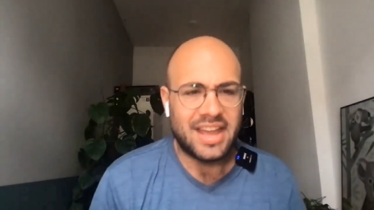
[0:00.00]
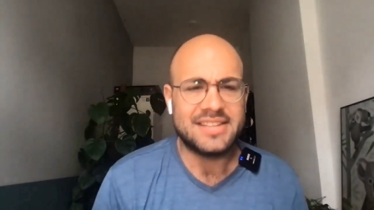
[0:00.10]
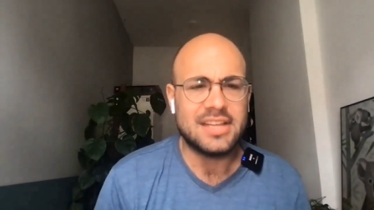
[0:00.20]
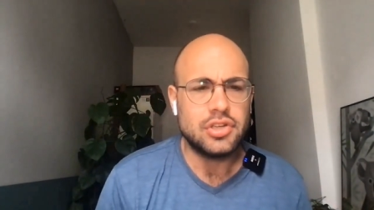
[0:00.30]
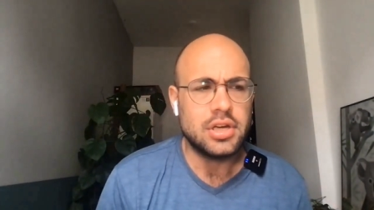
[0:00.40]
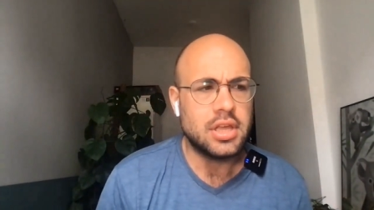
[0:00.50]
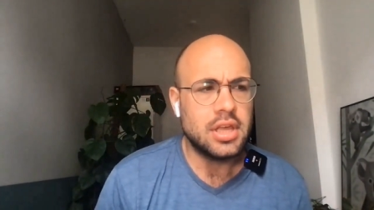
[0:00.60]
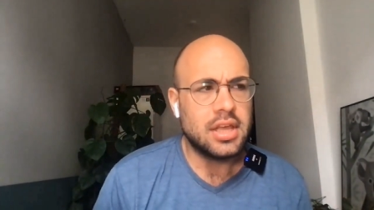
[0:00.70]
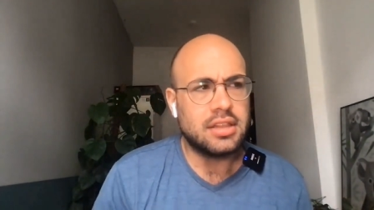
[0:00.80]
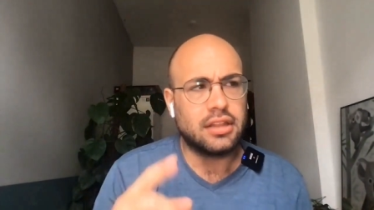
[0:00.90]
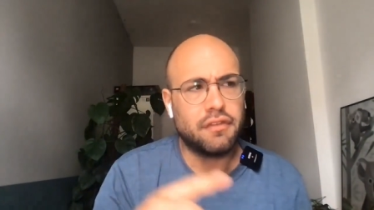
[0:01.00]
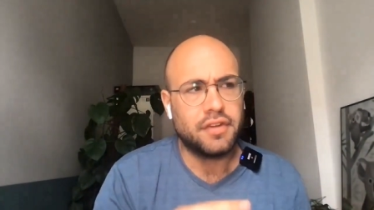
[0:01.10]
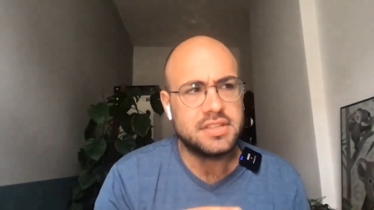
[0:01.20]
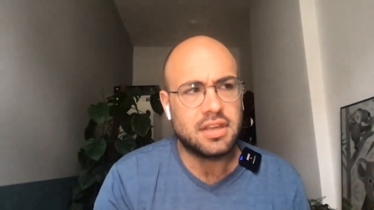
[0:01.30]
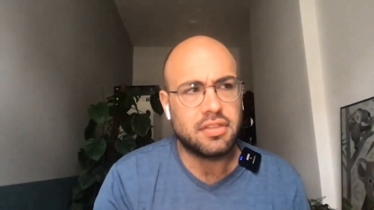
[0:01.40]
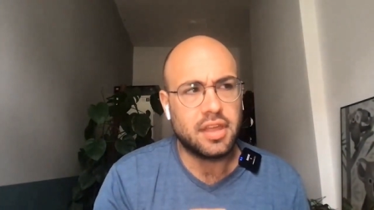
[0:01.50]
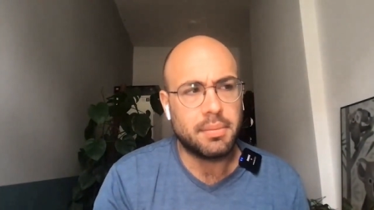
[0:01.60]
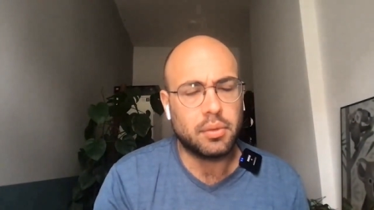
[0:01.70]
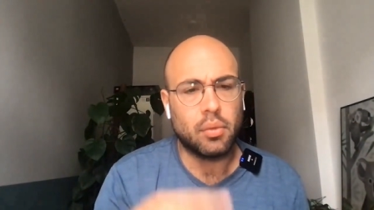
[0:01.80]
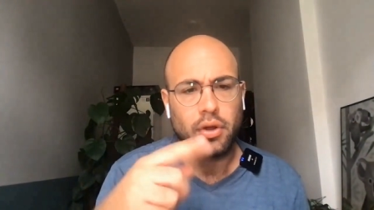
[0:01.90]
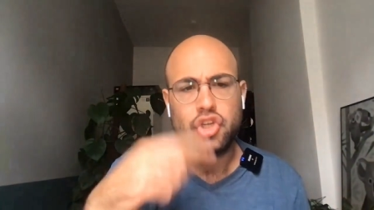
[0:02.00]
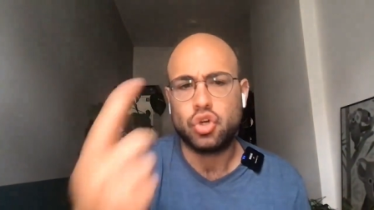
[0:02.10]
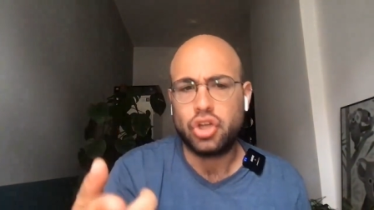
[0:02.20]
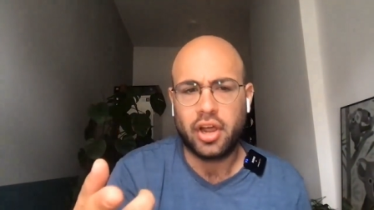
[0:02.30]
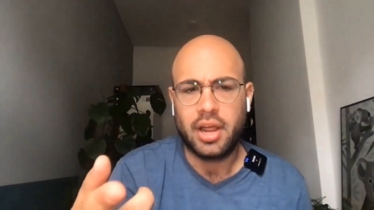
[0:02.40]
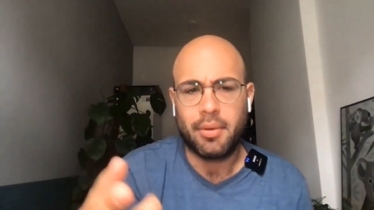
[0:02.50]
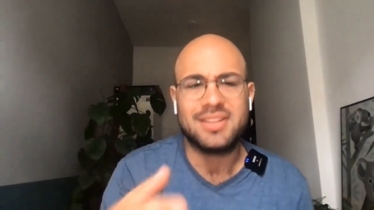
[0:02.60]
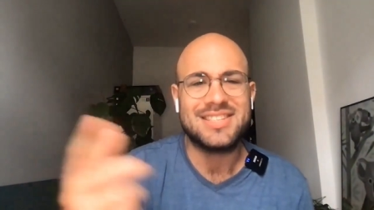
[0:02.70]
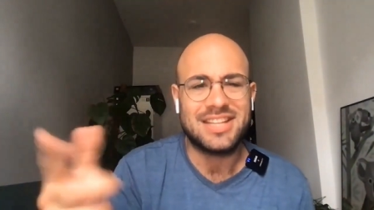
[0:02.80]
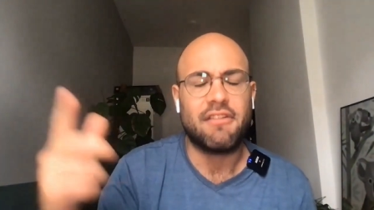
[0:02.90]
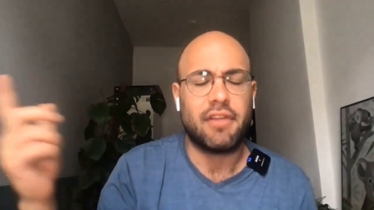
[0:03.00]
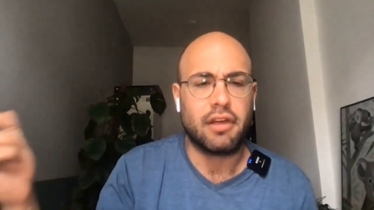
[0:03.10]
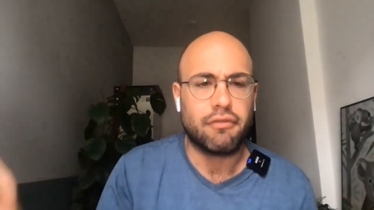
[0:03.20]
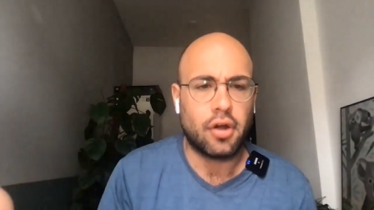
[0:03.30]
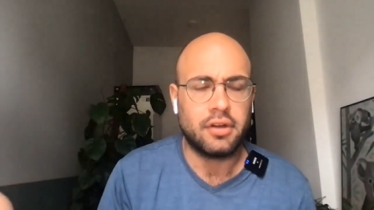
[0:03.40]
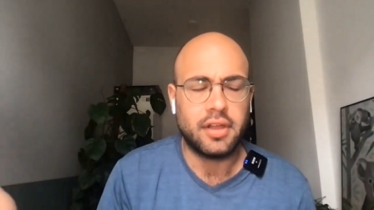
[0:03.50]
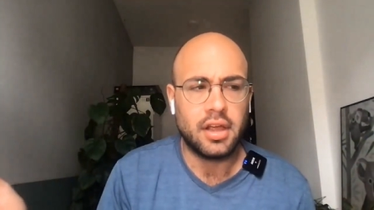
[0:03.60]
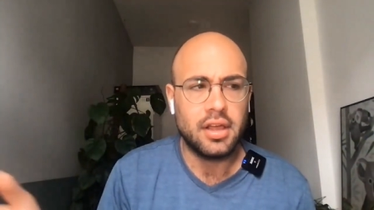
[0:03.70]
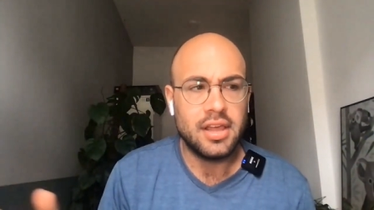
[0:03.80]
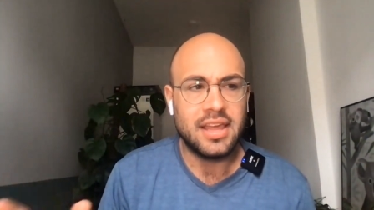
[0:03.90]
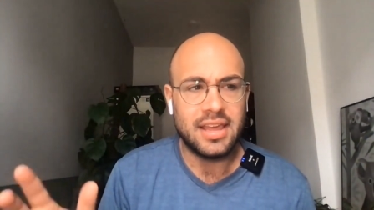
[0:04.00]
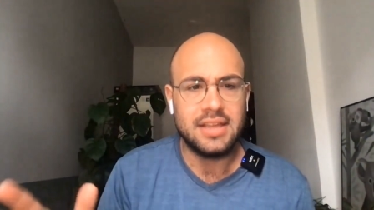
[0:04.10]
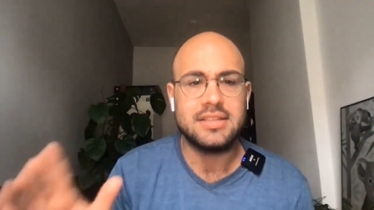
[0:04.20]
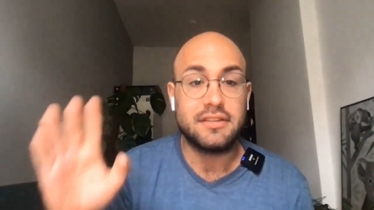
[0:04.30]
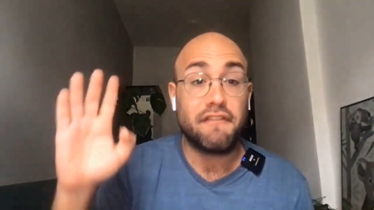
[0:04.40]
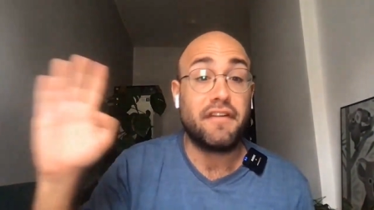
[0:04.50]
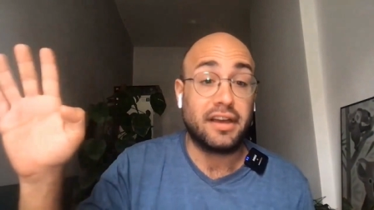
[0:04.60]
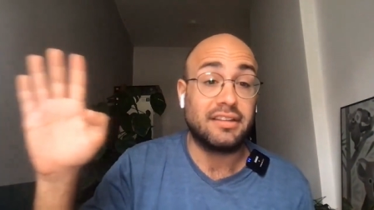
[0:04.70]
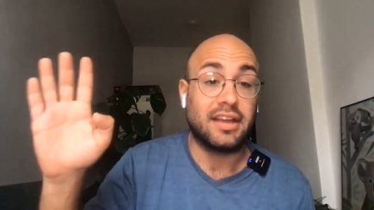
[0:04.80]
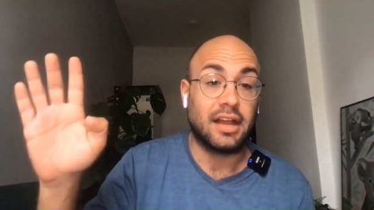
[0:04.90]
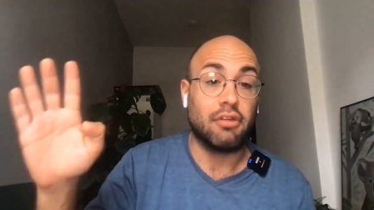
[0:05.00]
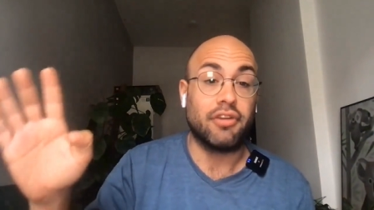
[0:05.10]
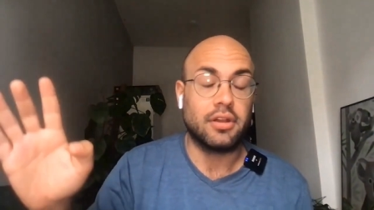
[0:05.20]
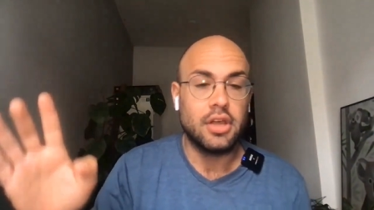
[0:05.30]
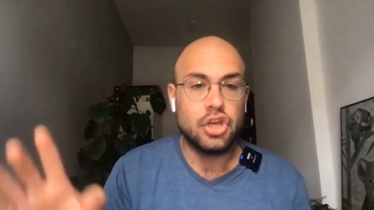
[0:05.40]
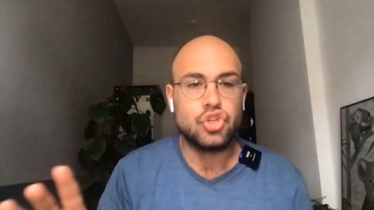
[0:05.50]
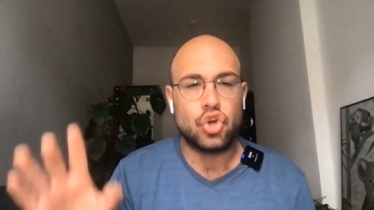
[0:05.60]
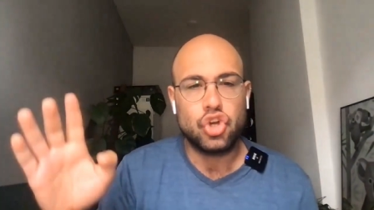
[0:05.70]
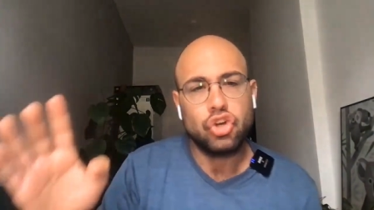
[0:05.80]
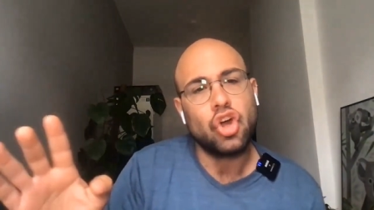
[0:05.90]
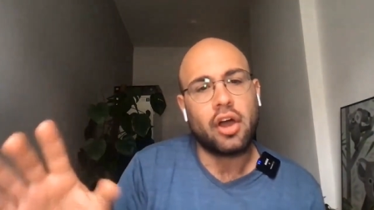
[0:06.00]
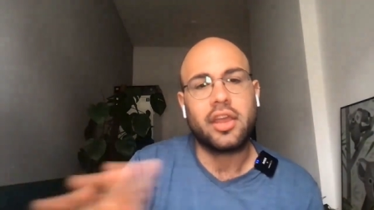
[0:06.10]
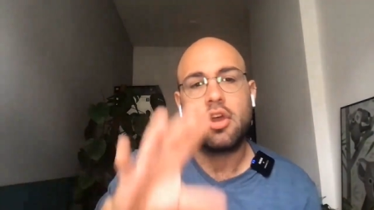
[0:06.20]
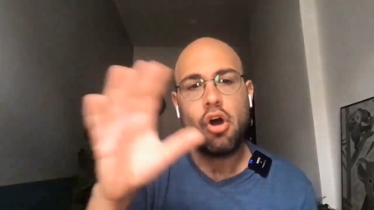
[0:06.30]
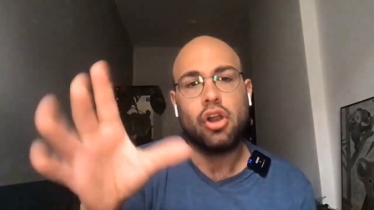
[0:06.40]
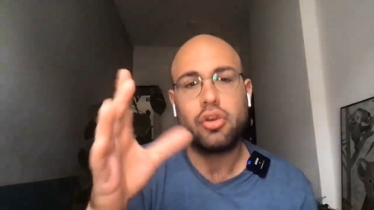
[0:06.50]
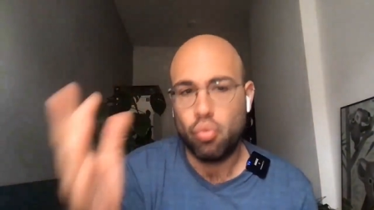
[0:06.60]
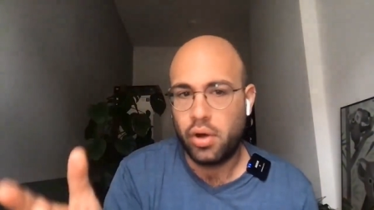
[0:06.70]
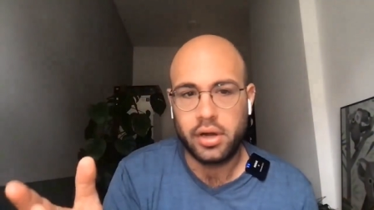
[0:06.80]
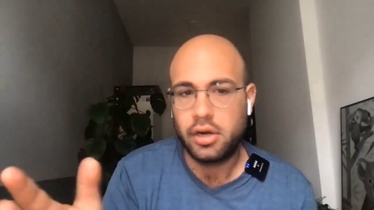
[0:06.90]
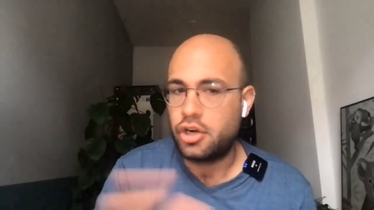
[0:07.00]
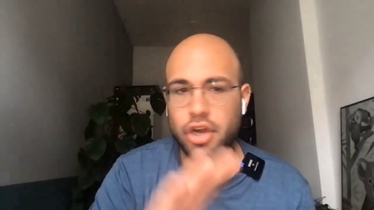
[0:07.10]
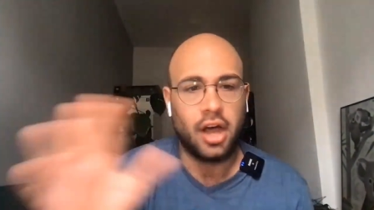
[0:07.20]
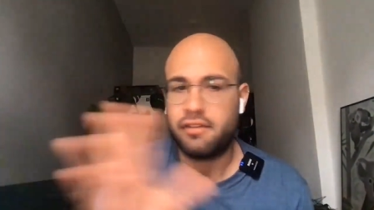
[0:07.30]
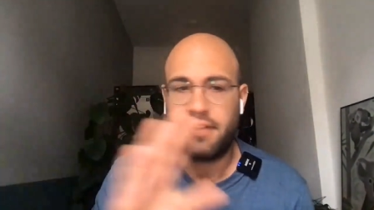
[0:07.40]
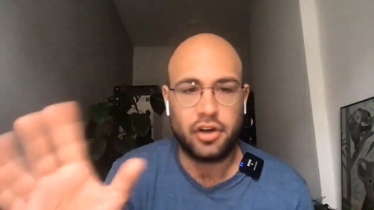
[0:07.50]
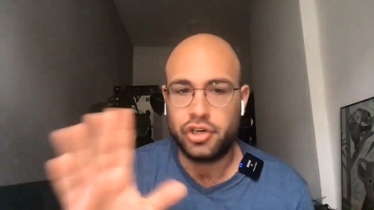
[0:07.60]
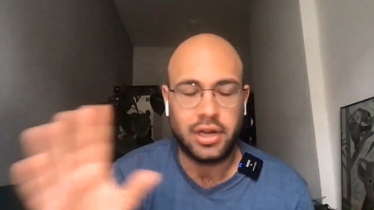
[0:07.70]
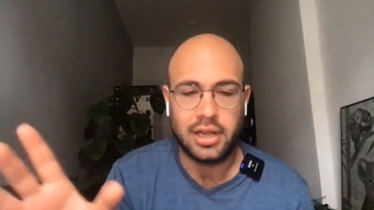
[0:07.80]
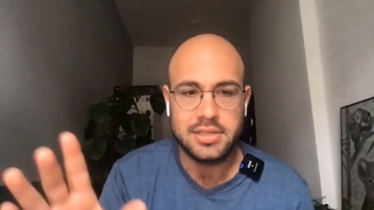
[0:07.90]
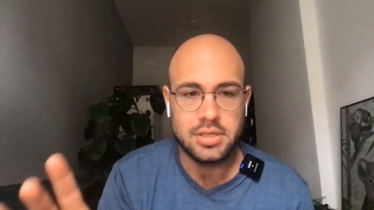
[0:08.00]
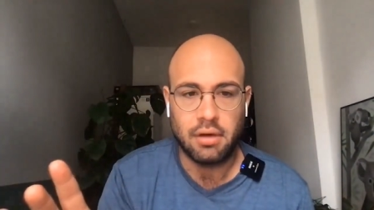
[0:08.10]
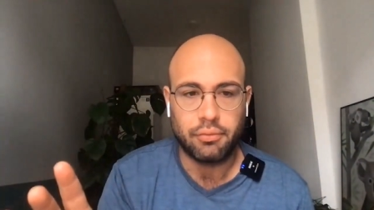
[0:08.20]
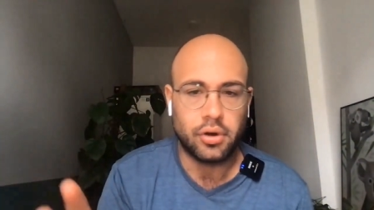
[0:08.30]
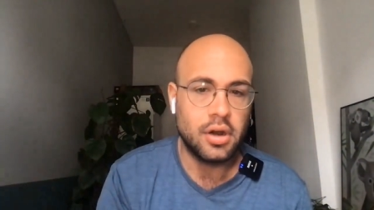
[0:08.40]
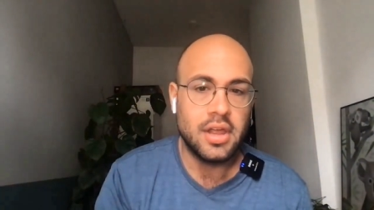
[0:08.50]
And essentially, the difference, I think, between what you're talking about, stuff like FrontEgg, is the vertical of it. So you're talking all-in-one, not verticalized software.